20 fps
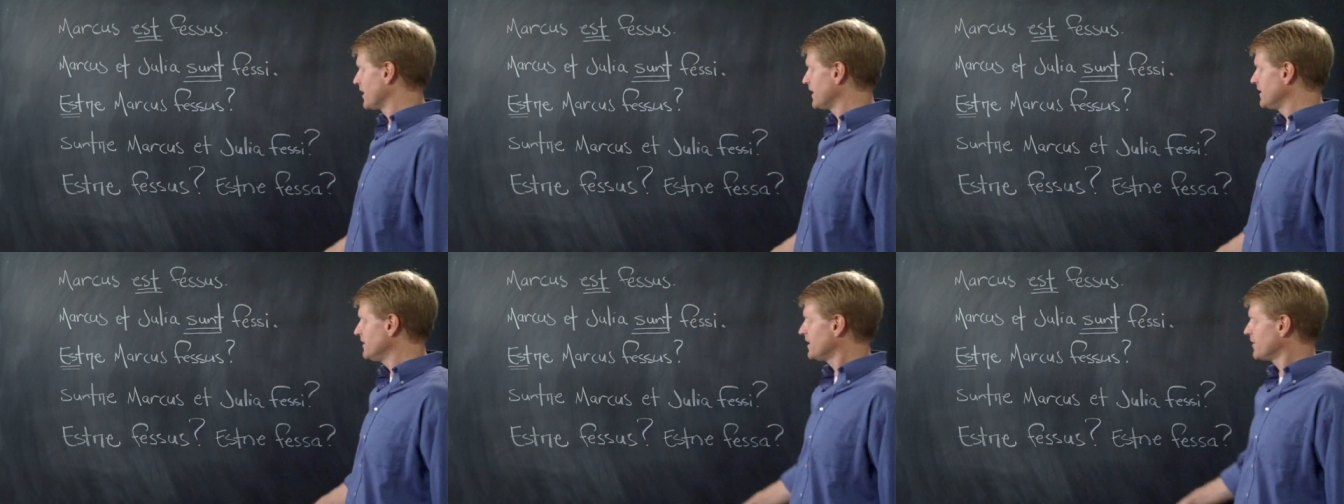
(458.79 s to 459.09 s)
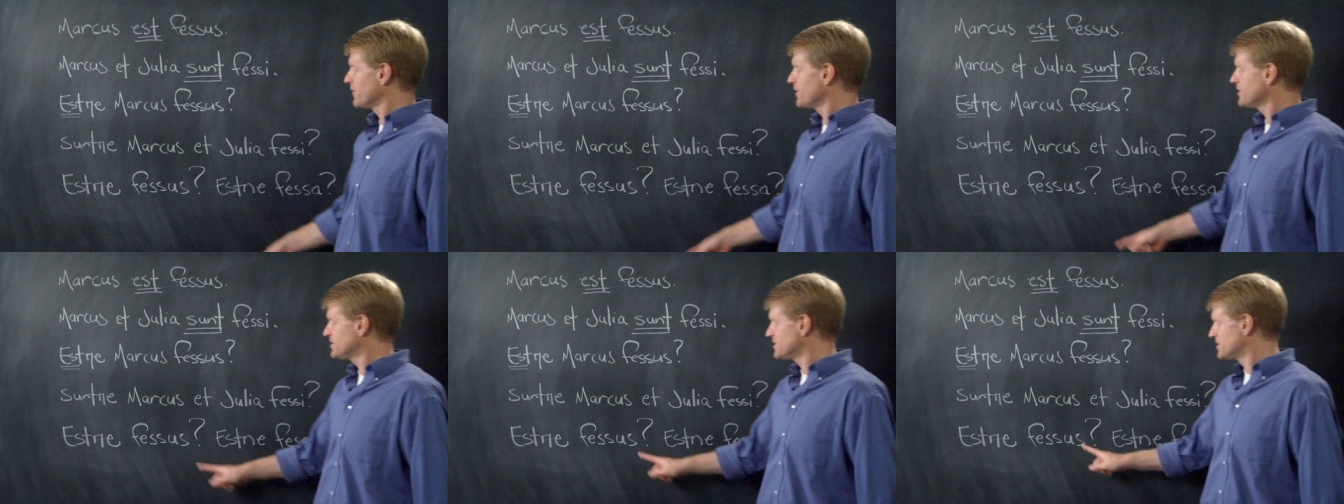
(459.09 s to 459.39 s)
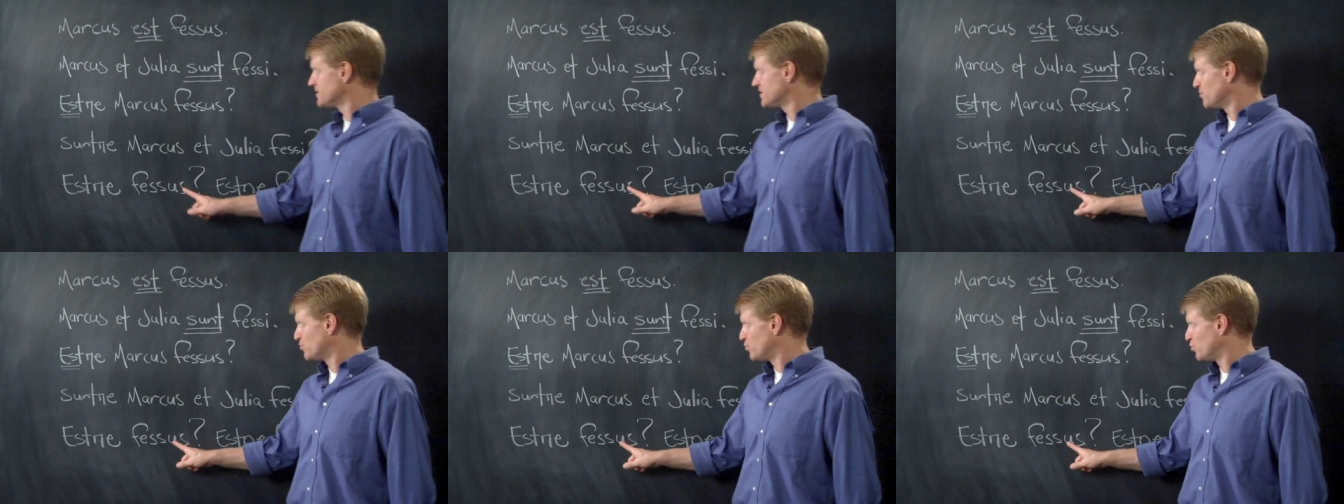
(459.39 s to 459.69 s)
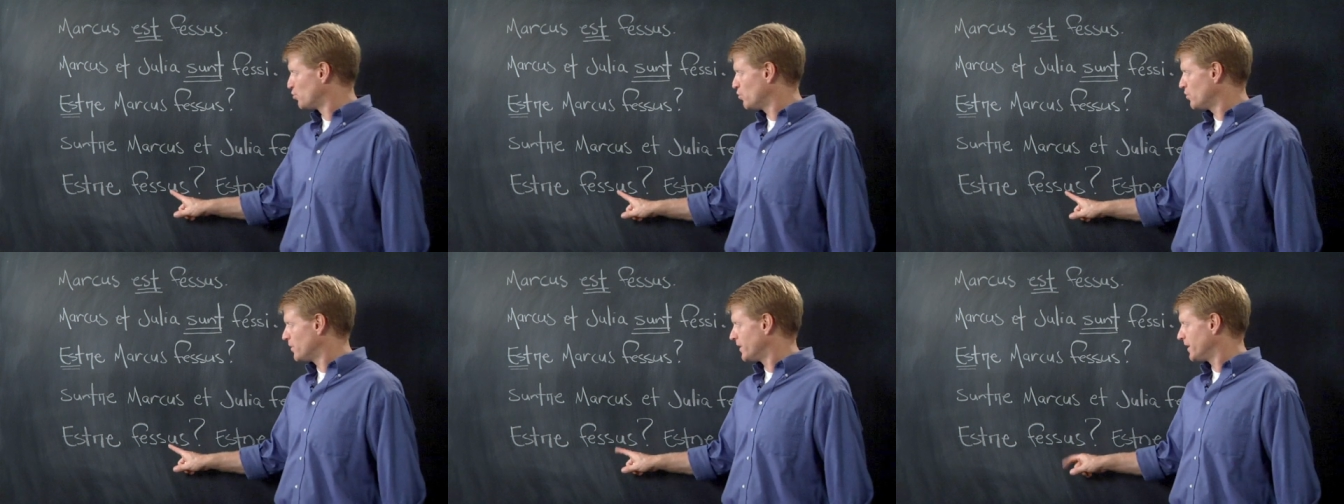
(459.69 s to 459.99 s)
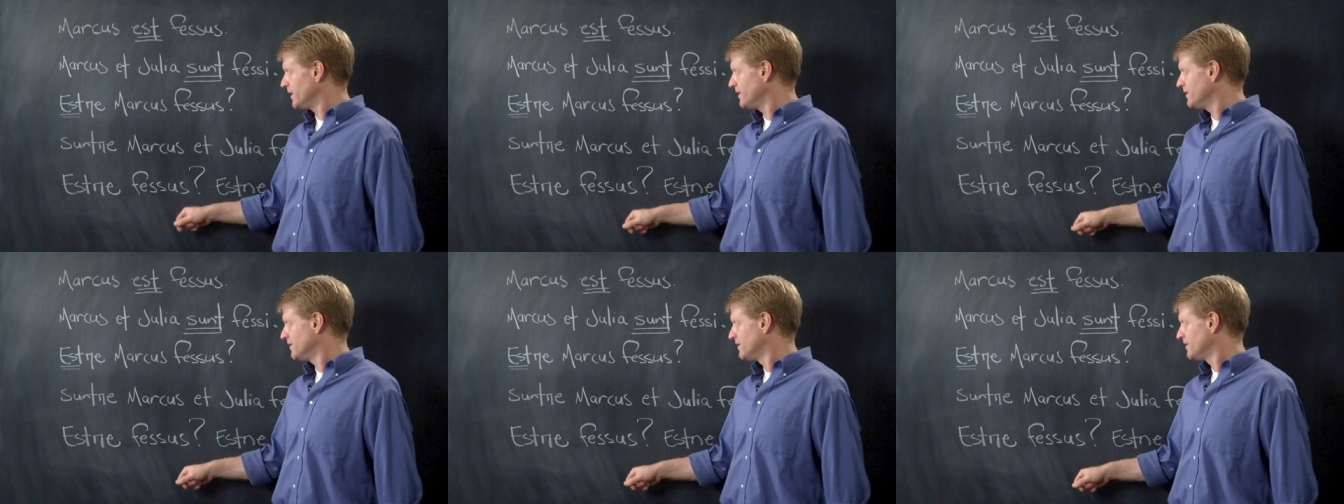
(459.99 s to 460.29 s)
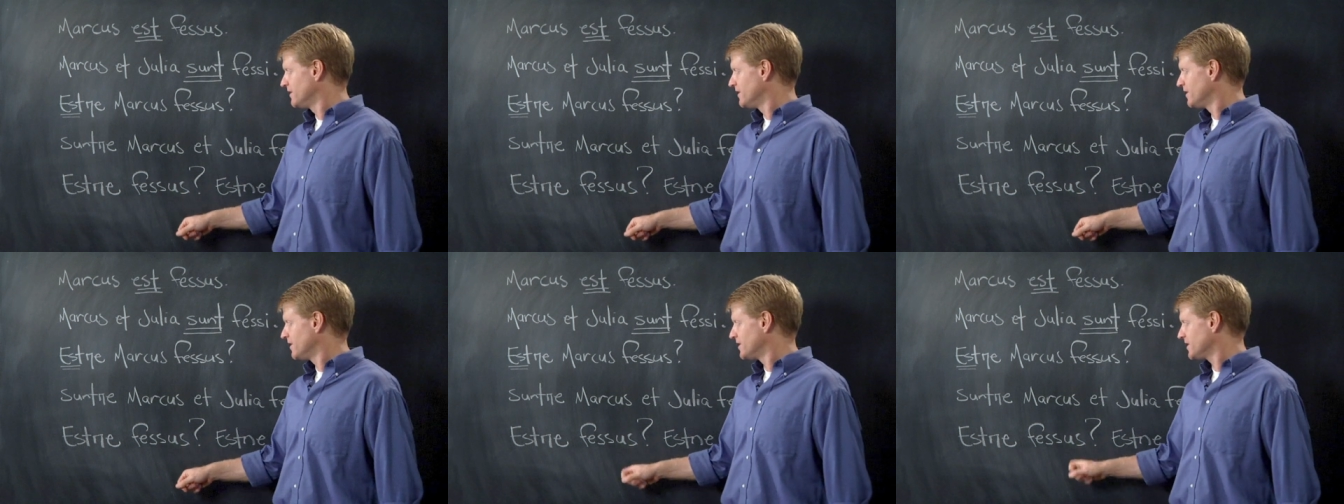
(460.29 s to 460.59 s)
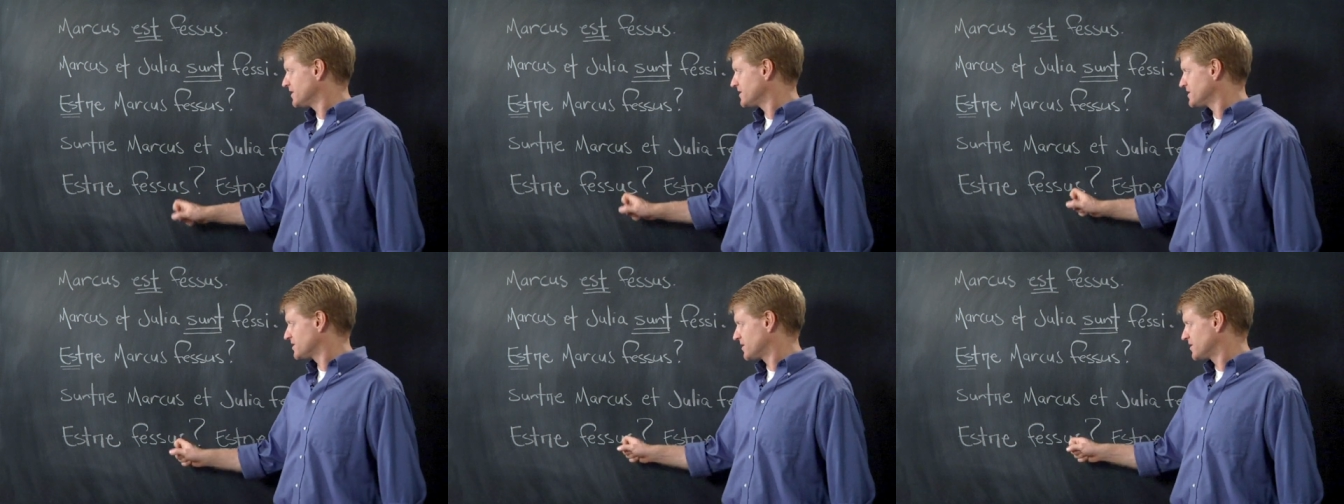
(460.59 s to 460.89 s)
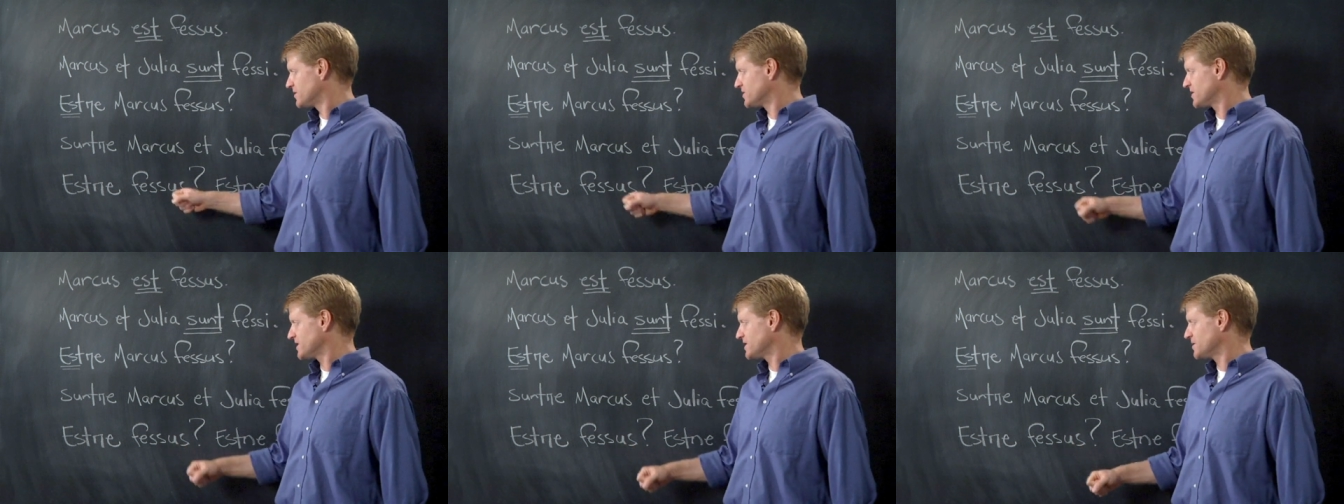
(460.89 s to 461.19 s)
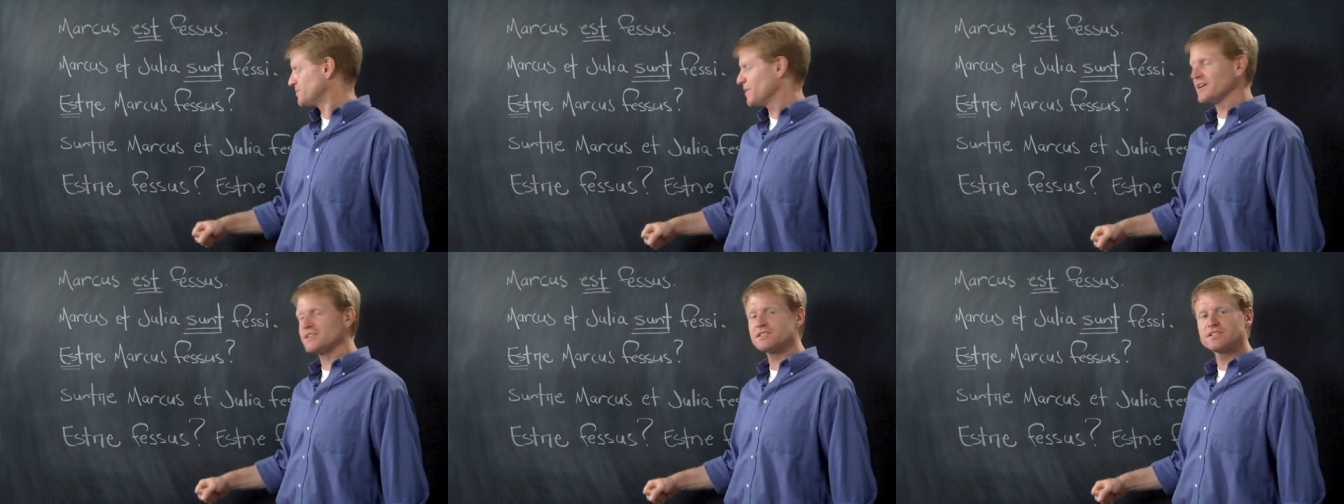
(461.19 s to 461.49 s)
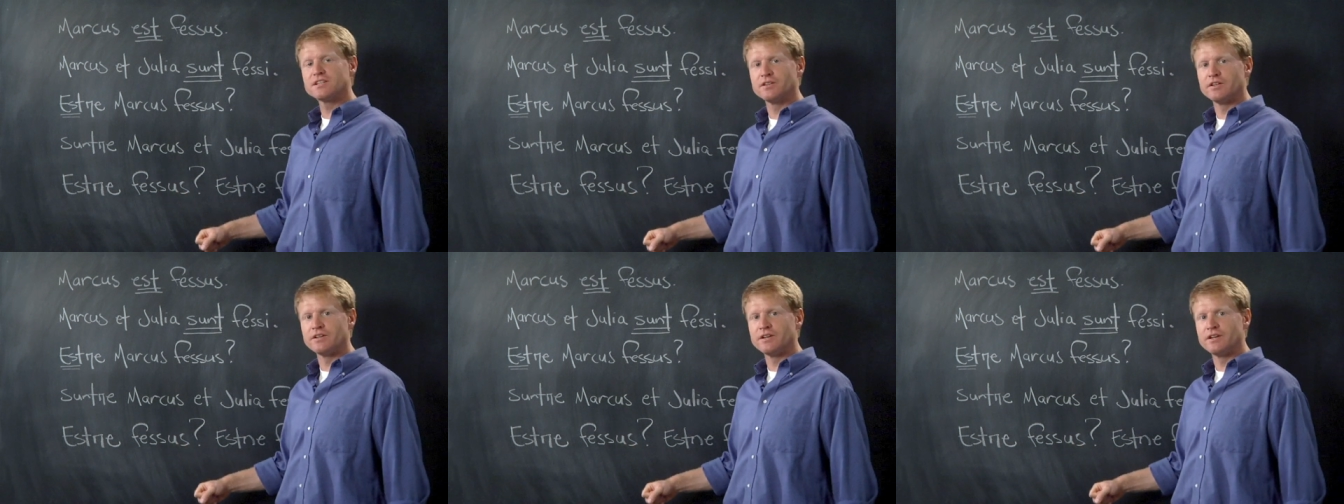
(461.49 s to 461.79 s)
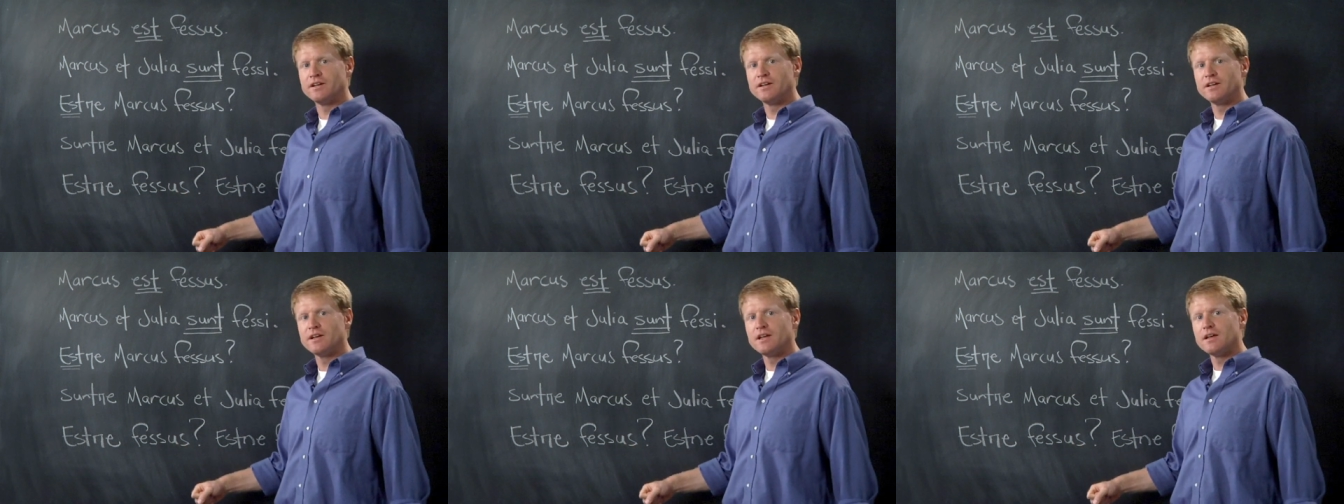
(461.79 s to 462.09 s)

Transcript: right, now this is a boy. That's because that's a masculine,